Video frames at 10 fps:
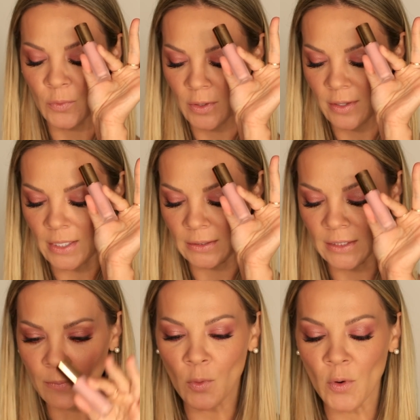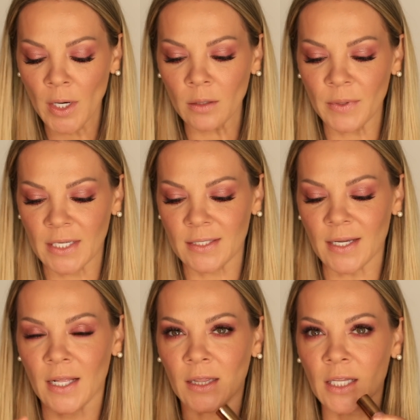with a lip oil because
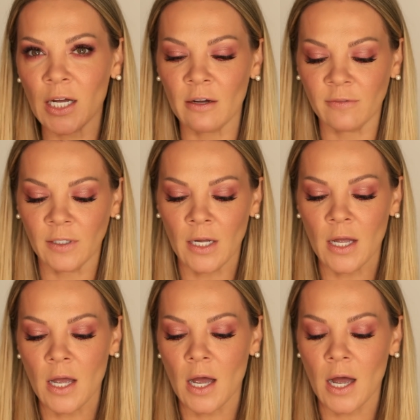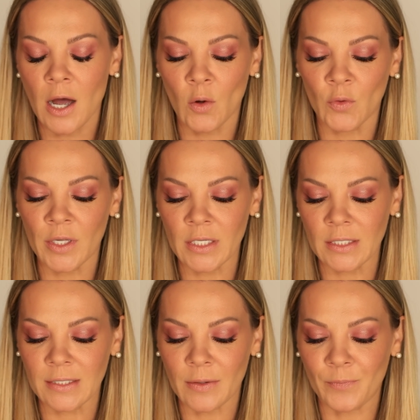I love how
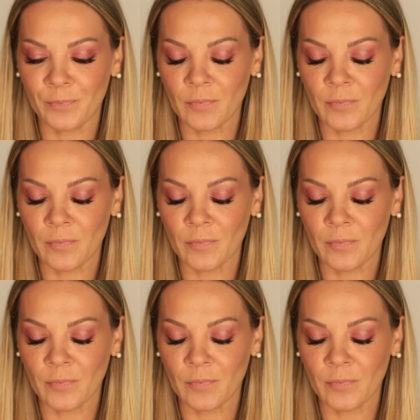this